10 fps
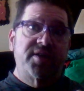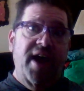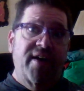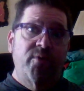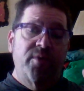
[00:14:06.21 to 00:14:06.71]

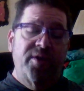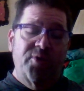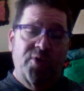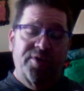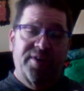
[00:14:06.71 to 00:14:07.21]

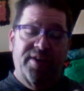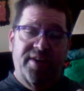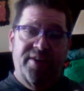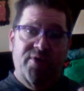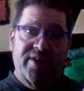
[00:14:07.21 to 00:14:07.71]

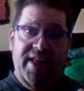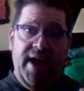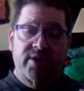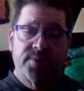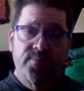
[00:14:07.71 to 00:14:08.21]
her
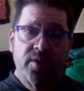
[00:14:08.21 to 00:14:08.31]
class.